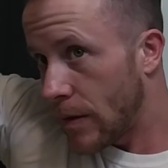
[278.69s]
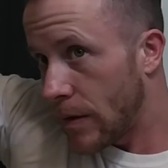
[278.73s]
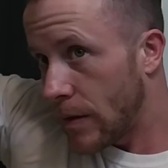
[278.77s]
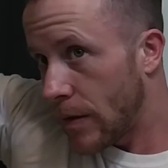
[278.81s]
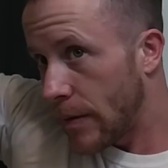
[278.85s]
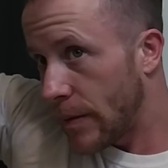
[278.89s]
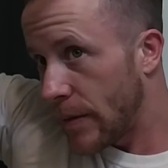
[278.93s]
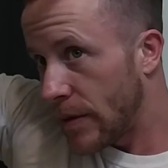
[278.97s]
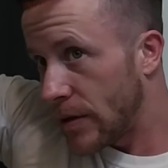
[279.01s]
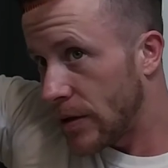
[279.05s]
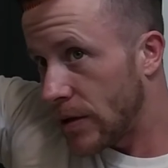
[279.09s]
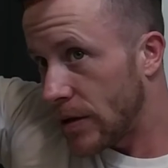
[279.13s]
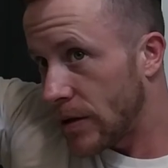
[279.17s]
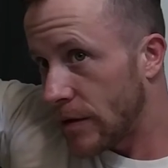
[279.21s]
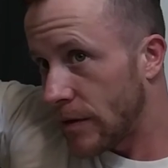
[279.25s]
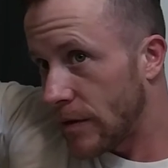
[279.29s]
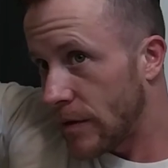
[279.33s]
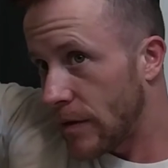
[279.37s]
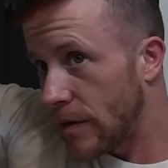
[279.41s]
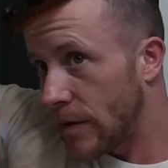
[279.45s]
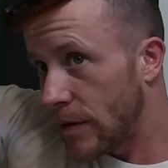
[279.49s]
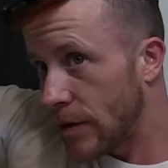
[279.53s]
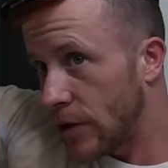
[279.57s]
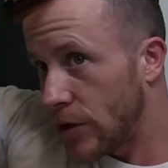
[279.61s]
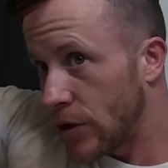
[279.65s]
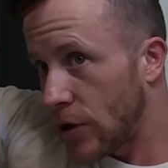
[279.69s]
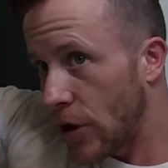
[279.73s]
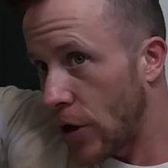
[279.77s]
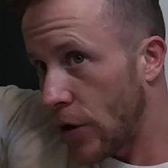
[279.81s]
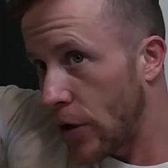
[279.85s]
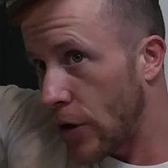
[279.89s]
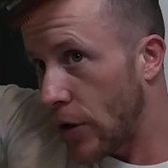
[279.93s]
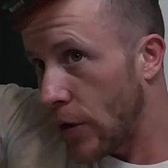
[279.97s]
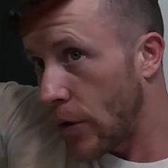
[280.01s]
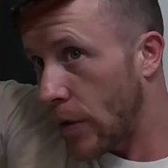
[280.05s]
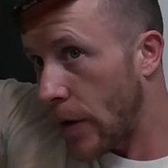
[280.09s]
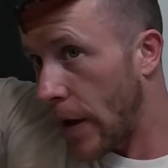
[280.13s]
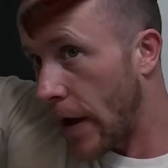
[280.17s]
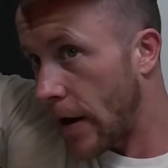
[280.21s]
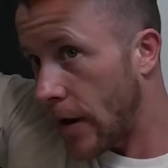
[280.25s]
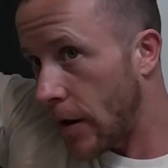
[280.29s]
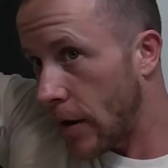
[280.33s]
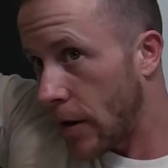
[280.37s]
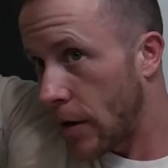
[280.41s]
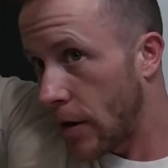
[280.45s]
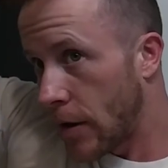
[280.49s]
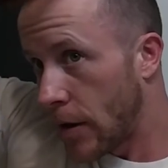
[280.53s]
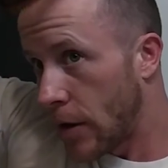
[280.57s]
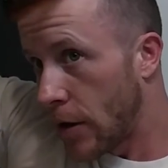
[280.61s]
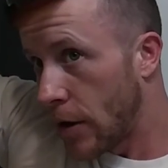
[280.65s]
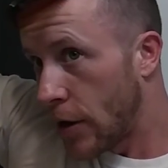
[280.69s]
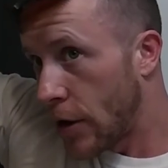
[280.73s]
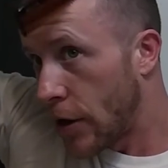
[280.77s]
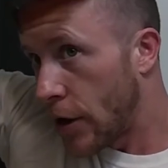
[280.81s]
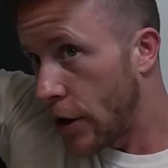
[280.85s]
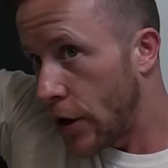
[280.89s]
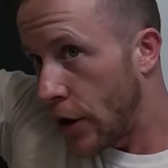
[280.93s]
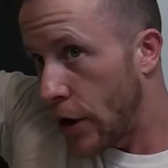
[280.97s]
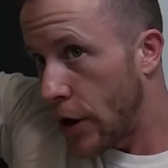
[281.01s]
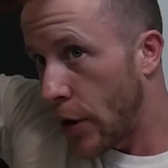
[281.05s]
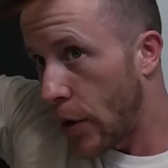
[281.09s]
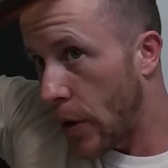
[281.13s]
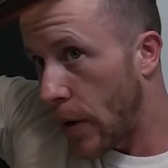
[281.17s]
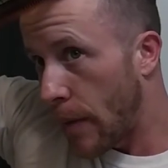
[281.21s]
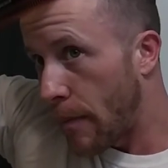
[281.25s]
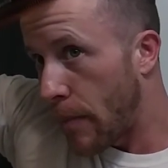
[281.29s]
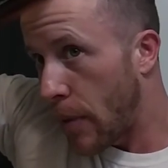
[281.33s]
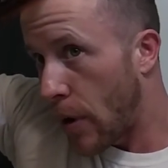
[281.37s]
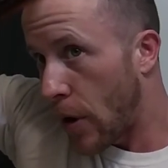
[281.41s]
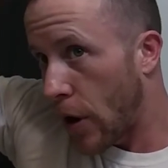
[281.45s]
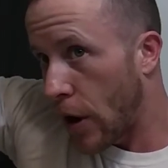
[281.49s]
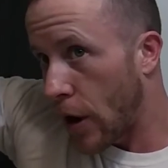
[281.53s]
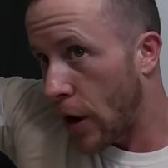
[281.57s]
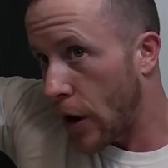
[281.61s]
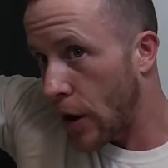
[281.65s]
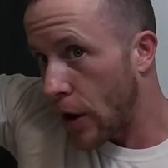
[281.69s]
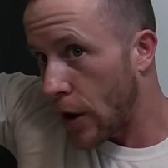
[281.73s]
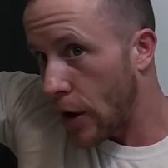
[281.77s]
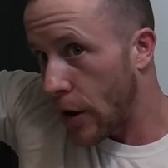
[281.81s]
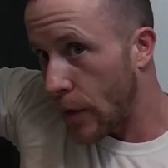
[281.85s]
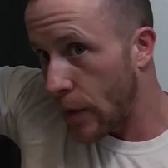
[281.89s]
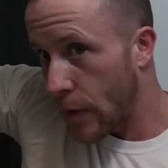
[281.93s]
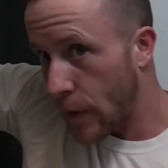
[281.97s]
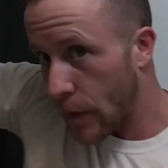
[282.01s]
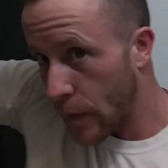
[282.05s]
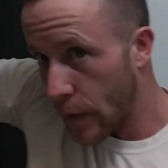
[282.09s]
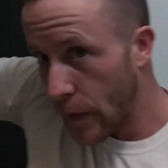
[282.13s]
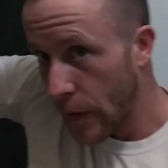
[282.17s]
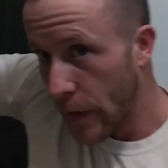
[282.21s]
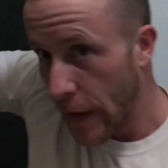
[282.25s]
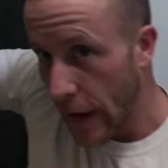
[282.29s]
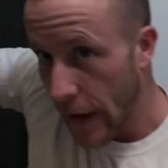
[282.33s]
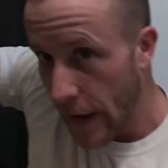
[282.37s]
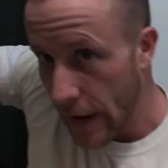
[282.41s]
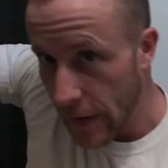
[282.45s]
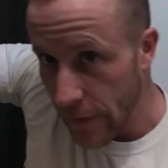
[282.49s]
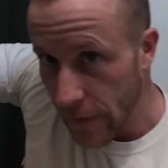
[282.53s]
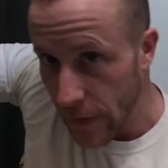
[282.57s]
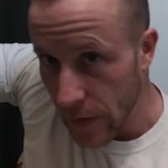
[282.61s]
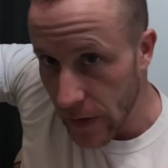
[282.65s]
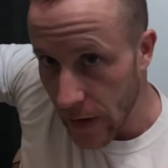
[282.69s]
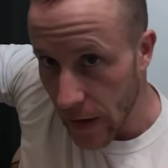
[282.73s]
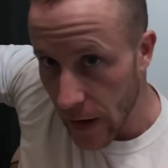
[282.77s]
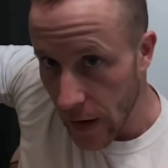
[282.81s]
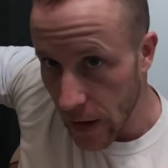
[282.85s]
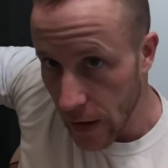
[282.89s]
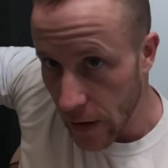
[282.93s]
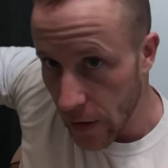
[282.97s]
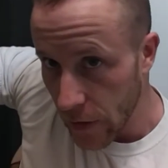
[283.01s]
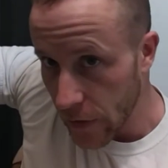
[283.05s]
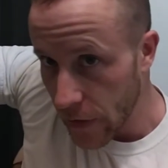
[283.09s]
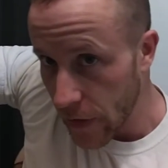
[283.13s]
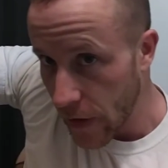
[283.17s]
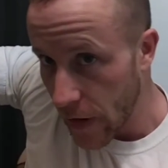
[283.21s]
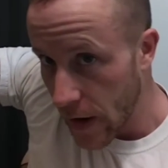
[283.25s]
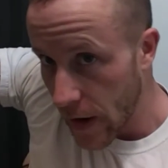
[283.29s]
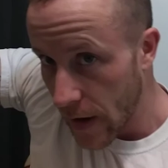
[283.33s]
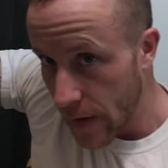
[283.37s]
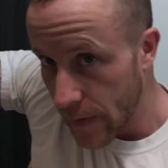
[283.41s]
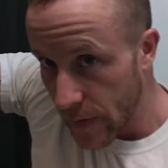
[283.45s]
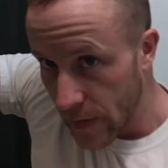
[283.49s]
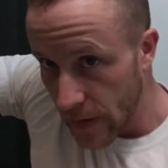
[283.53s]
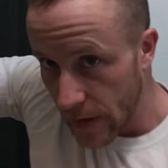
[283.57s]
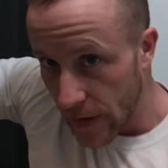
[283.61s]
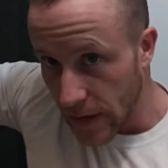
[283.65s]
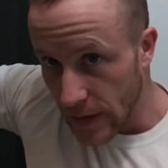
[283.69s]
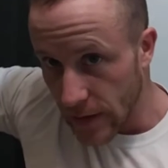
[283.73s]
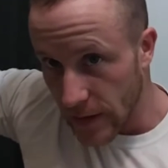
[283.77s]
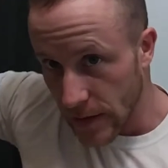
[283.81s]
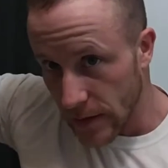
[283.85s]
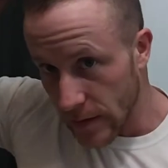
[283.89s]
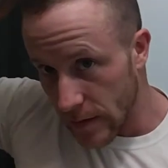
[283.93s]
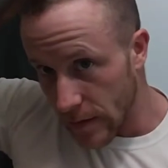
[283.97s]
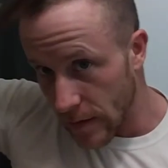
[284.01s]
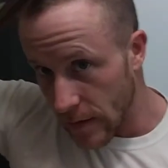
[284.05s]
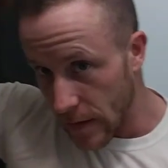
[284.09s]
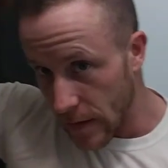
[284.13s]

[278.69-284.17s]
Let me just show you how to do a part without even taking your time, and that's